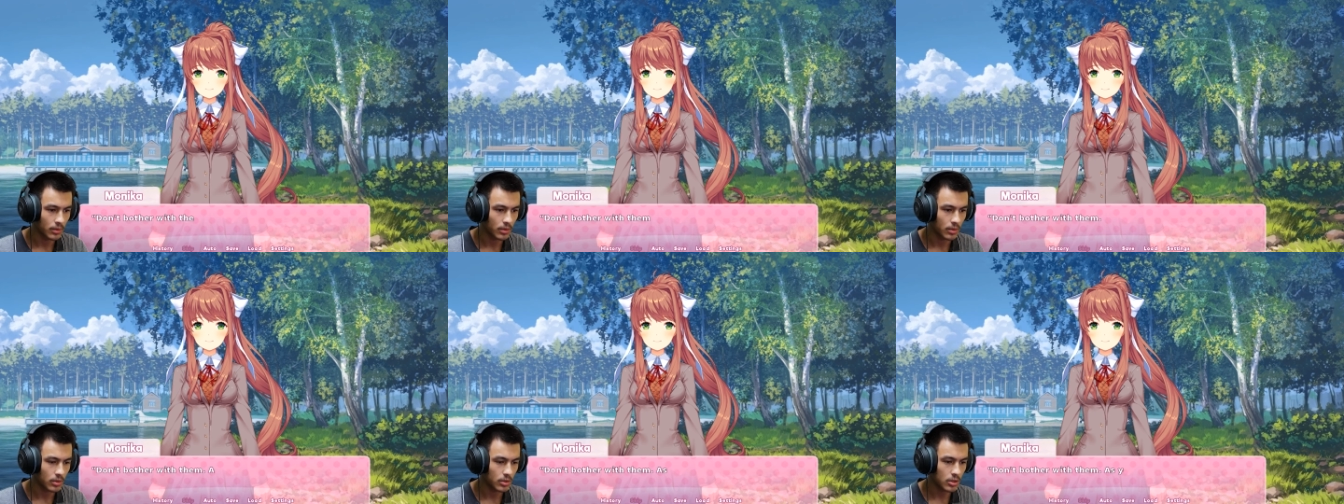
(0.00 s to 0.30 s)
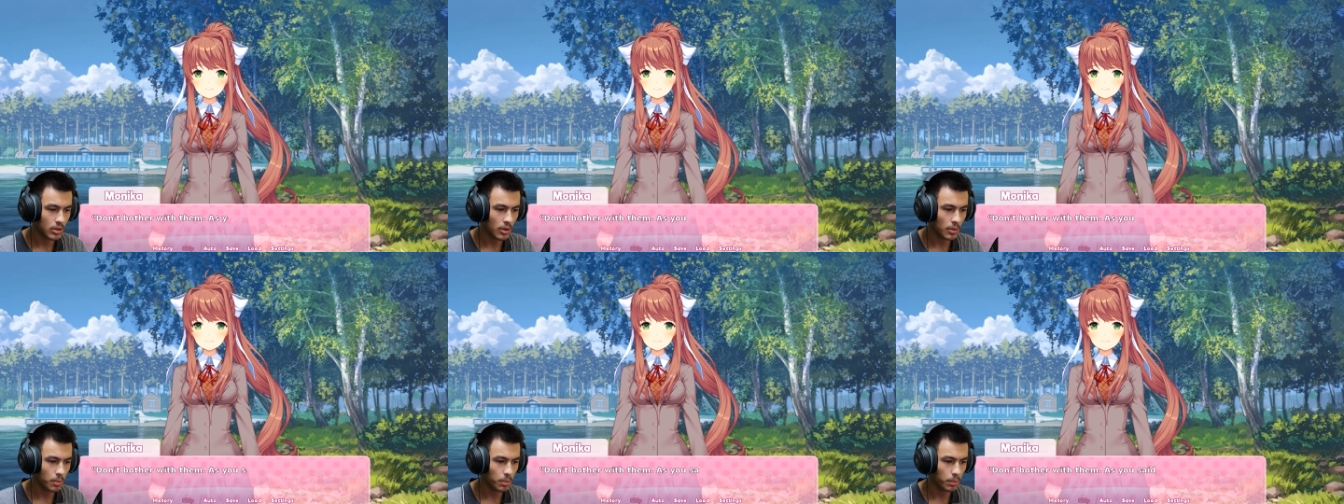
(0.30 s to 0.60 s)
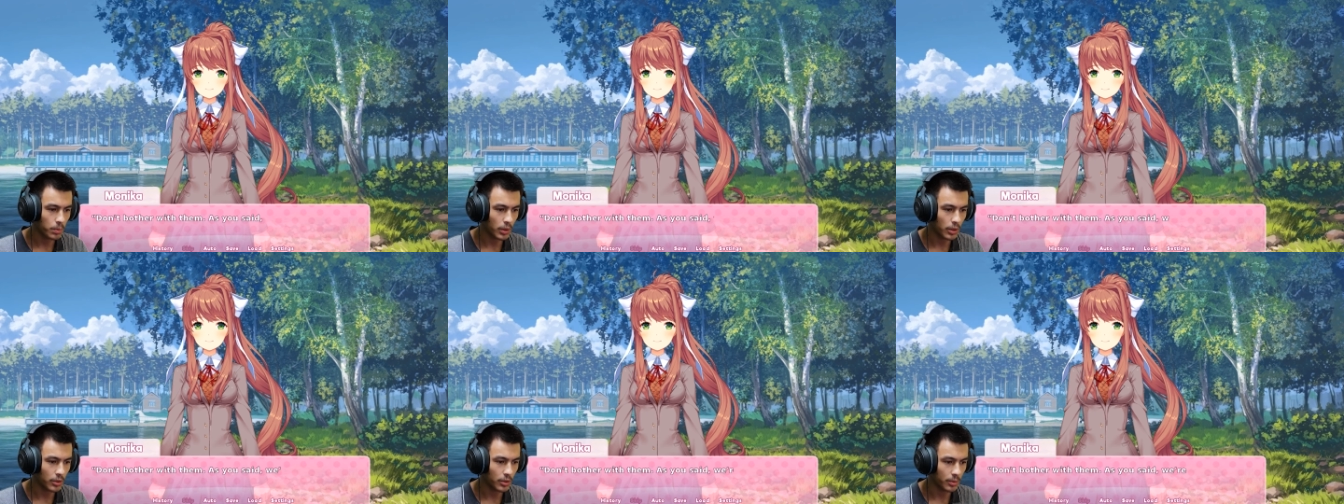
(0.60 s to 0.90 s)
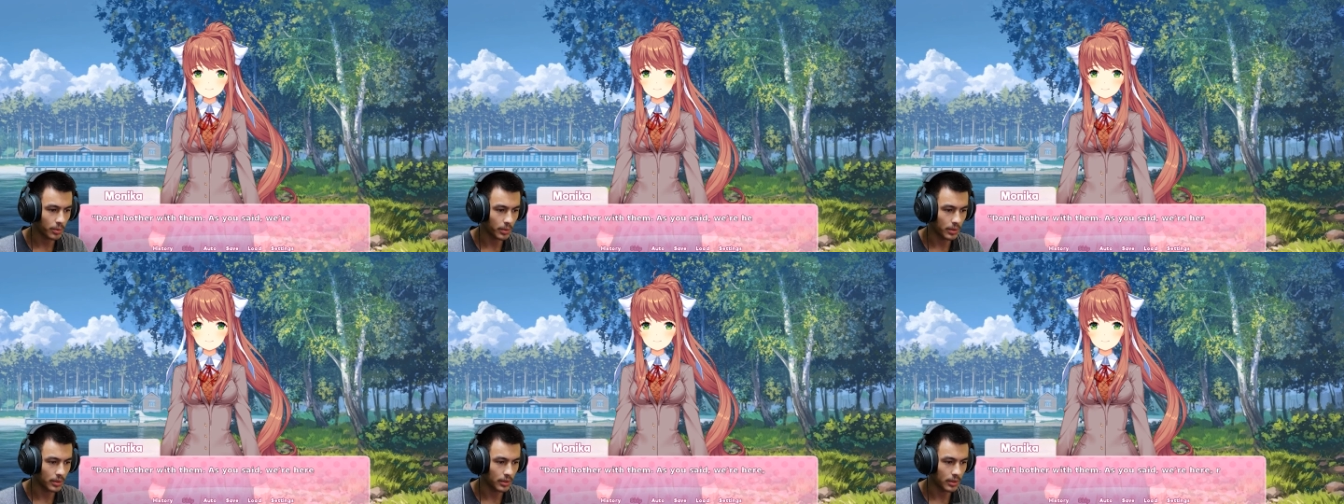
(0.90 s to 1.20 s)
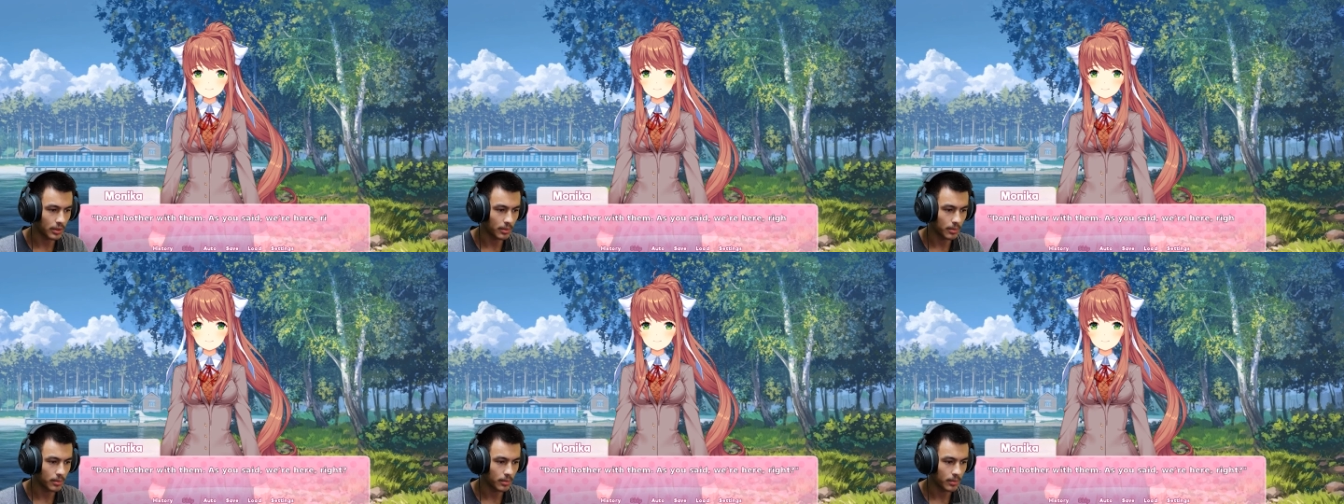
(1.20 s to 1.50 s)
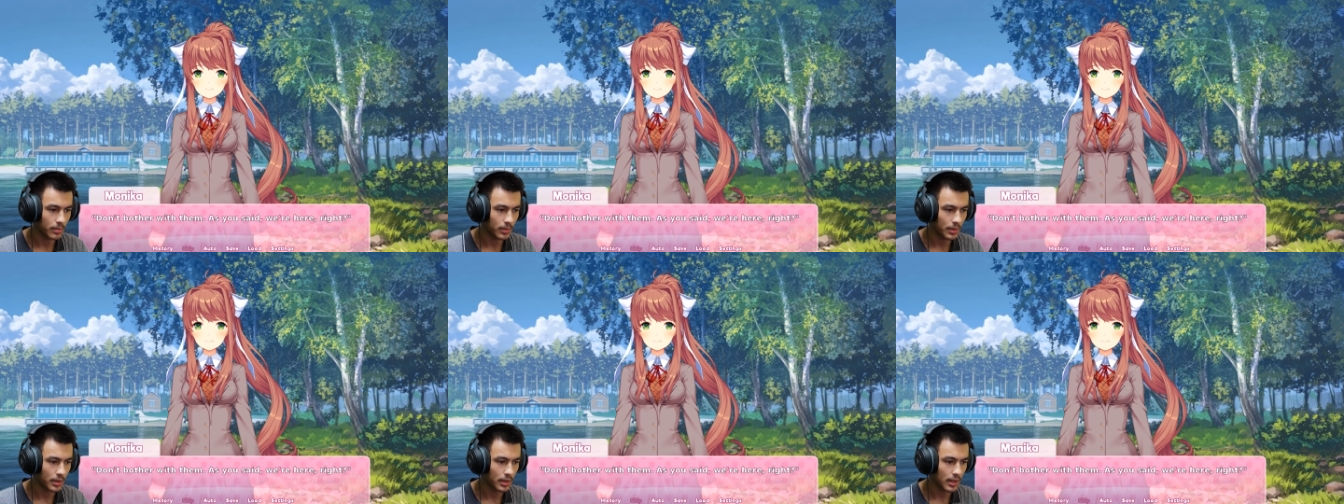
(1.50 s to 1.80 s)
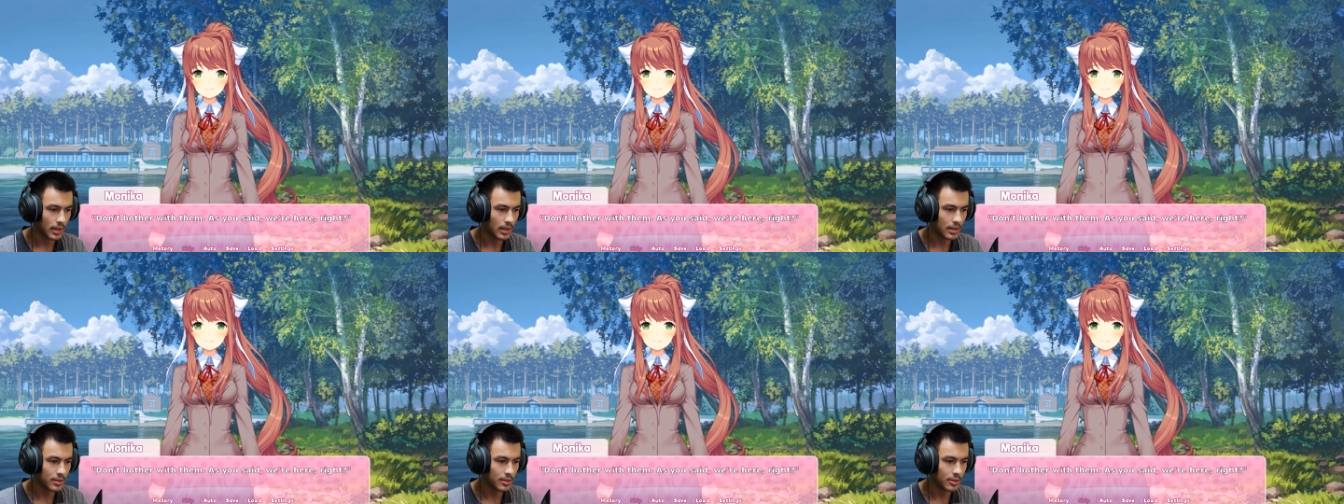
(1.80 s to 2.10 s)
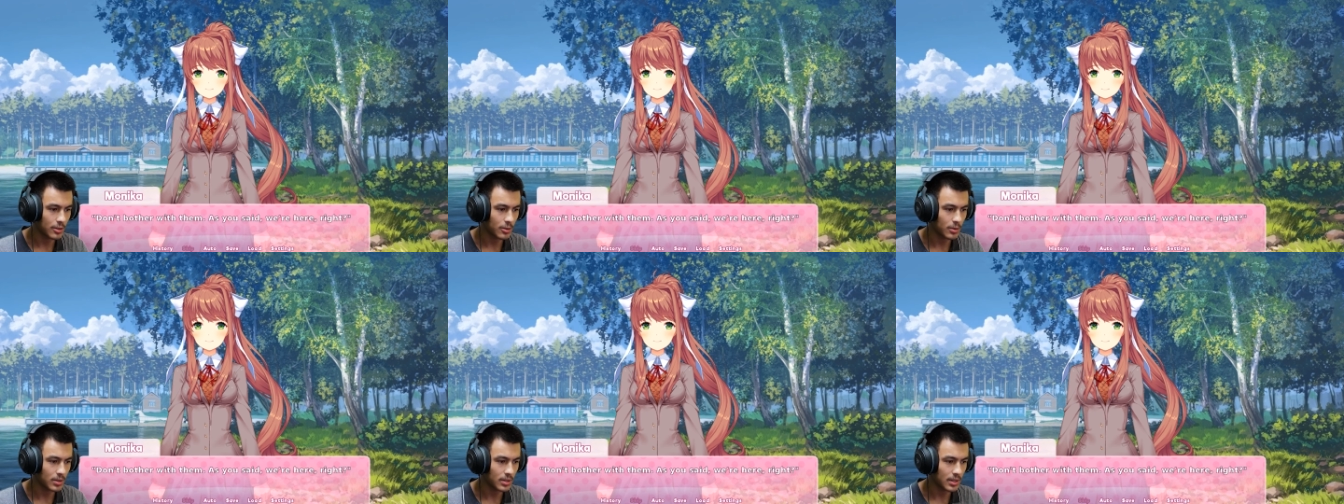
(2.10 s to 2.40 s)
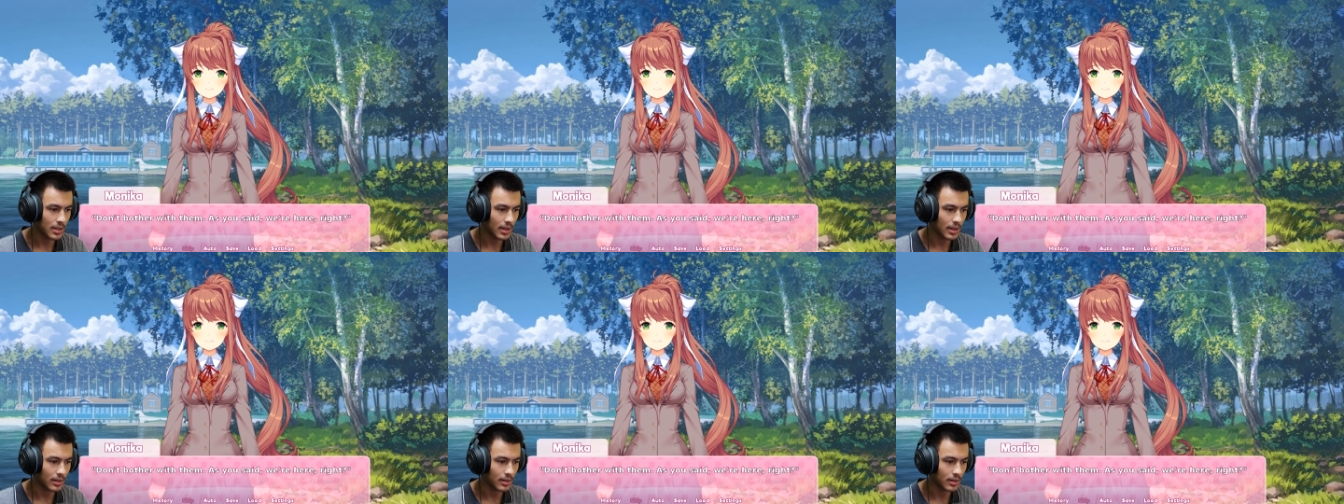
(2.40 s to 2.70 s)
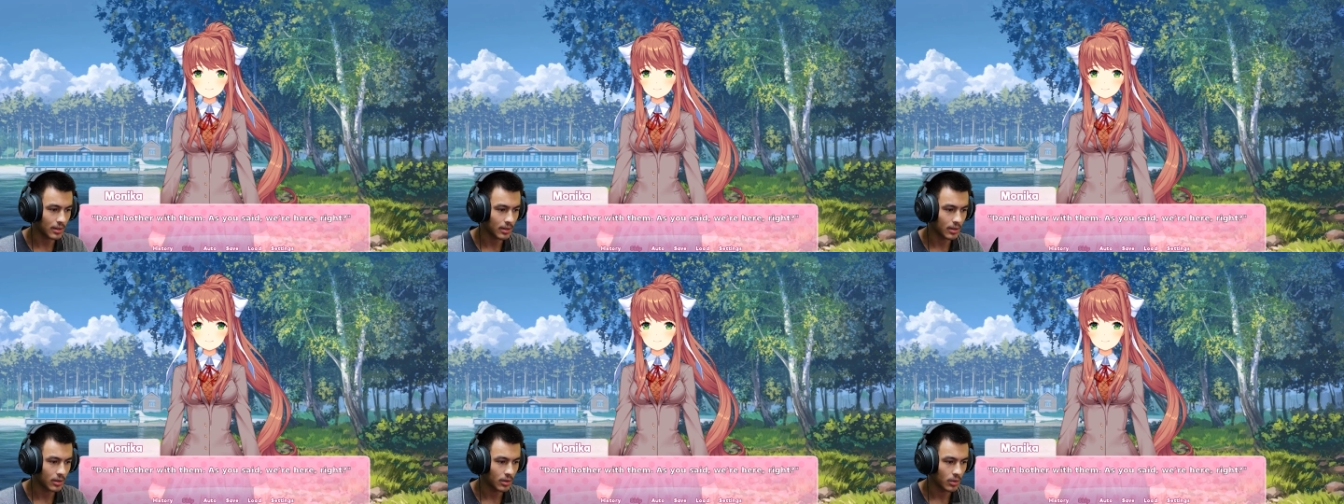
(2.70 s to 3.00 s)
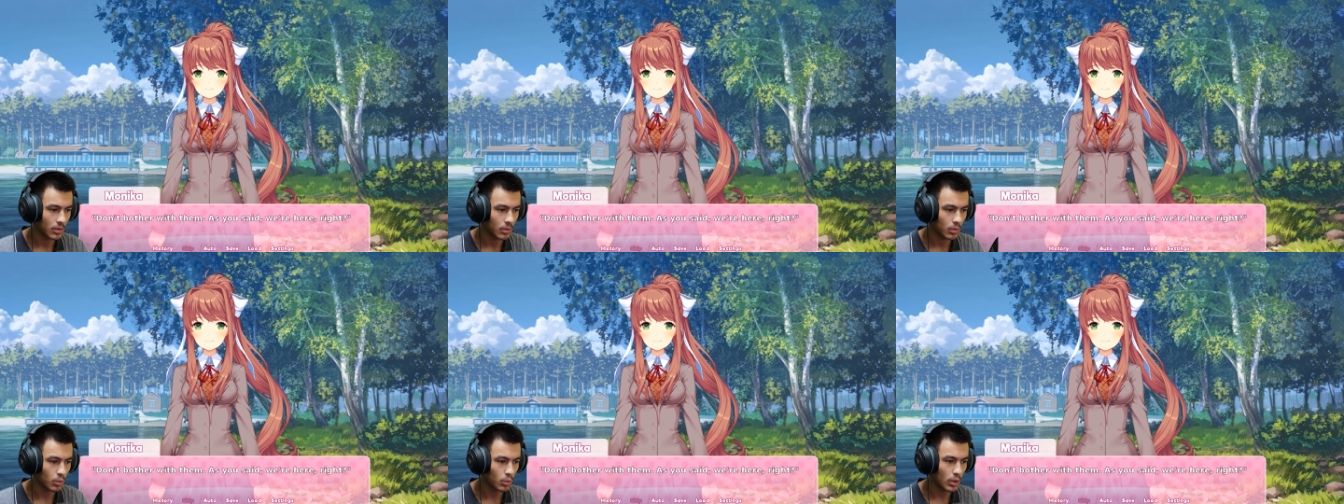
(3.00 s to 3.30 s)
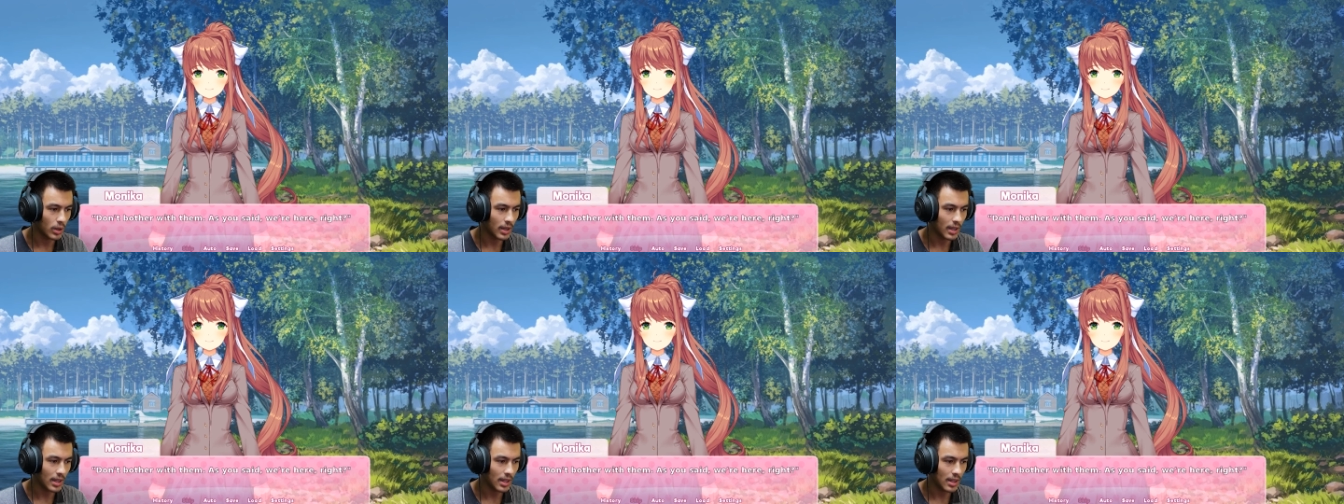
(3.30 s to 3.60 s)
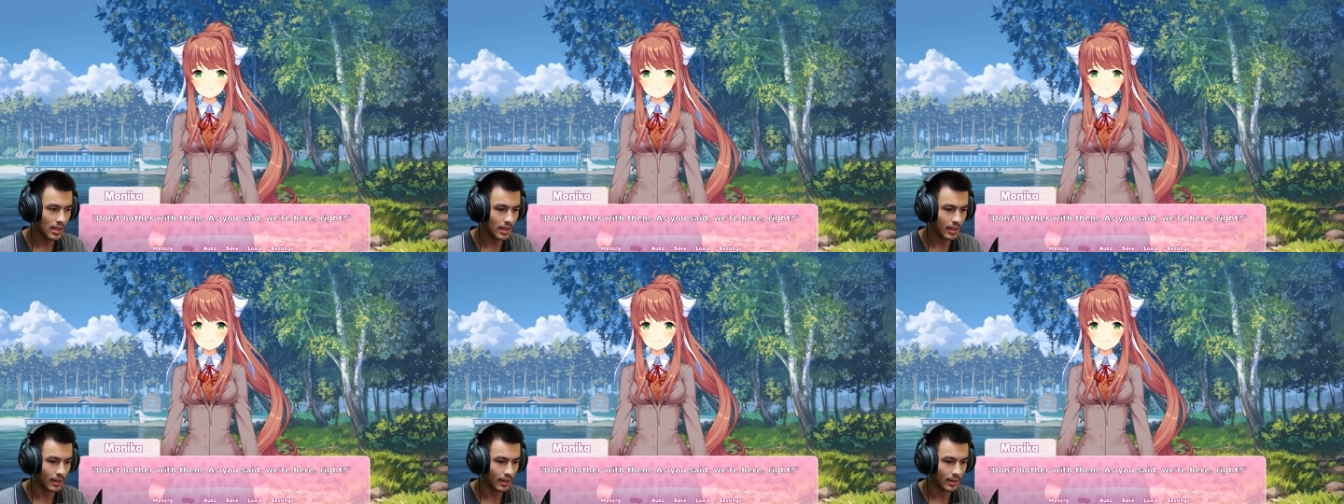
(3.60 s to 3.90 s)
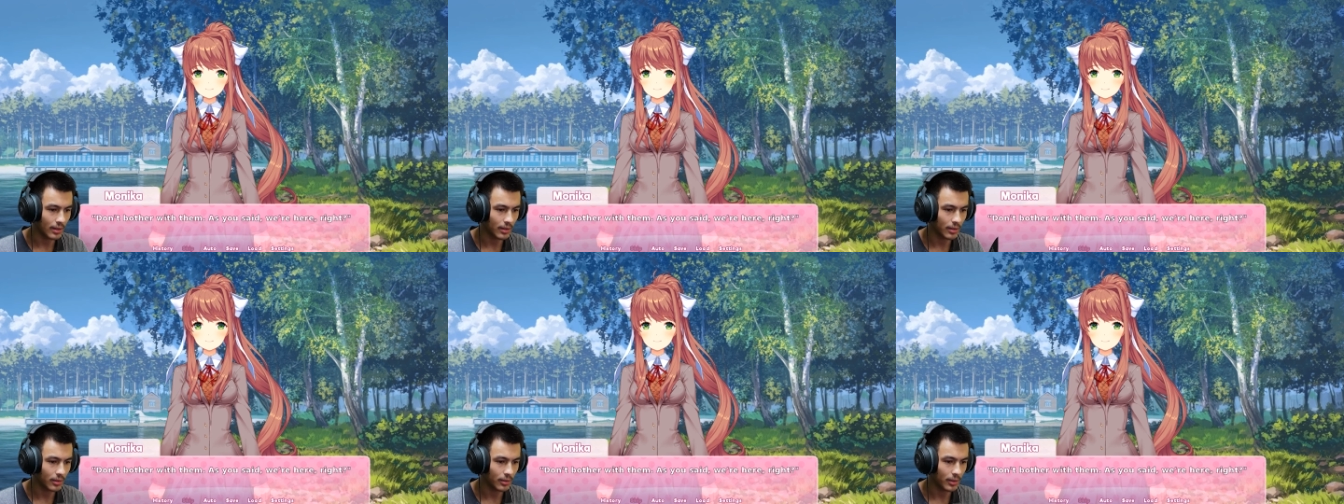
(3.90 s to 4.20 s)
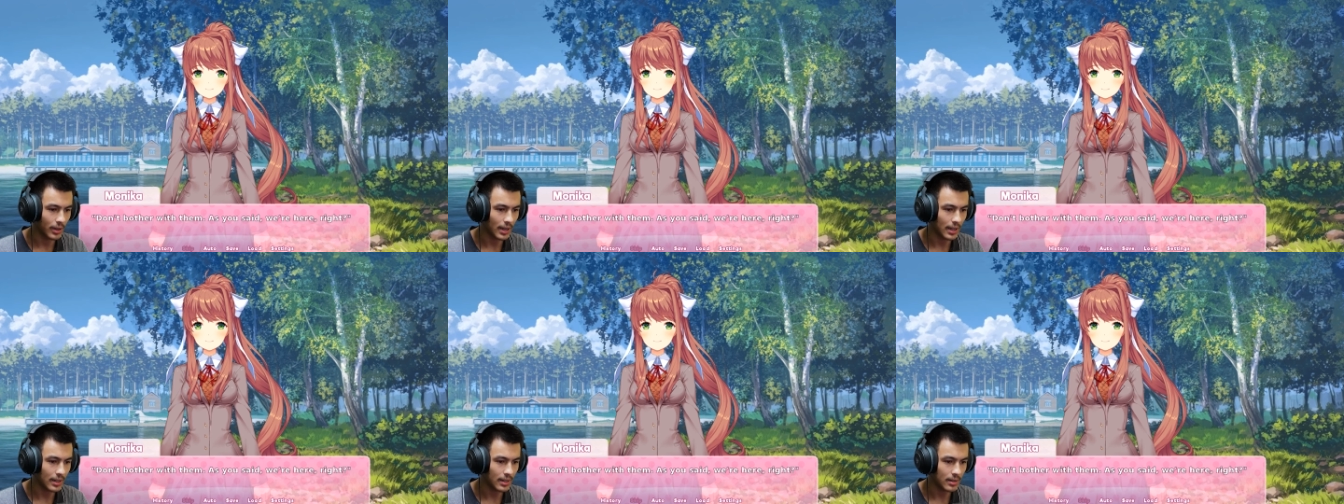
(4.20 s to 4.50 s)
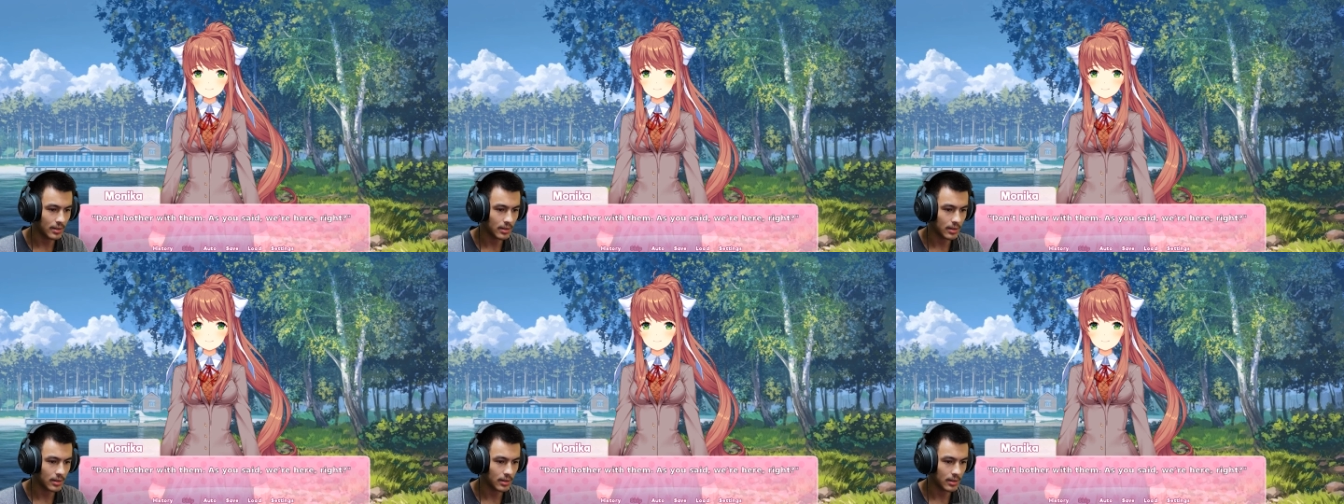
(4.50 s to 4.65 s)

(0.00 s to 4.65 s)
Don't bother with them. As you said, we're here, right?